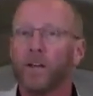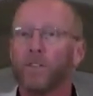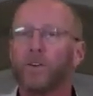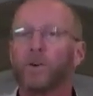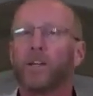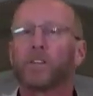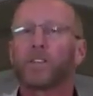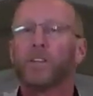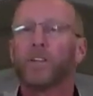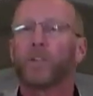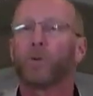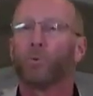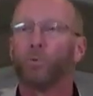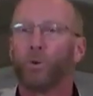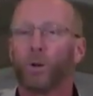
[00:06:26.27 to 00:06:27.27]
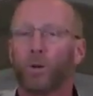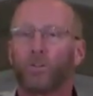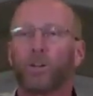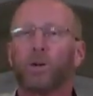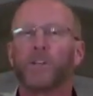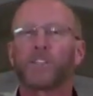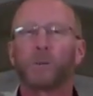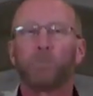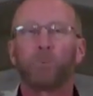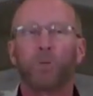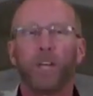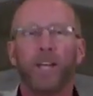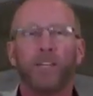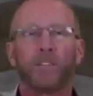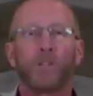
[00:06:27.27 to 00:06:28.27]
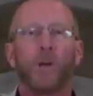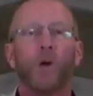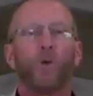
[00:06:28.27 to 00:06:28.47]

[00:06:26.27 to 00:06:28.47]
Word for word: There is another world. There is a place